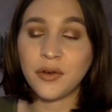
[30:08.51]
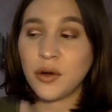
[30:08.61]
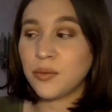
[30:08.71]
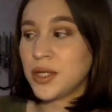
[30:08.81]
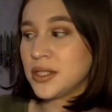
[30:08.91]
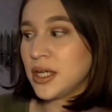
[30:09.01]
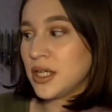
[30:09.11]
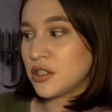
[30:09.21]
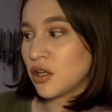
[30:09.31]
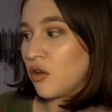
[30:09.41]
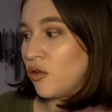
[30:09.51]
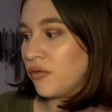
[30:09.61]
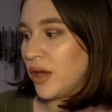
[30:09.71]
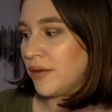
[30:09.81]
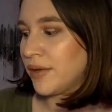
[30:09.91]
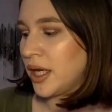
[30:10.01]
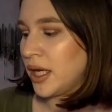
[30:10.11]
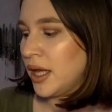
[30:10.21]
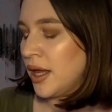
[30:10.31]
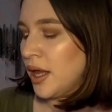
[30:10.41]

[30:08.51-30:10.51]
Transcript: for a reason. It's a cult favorite.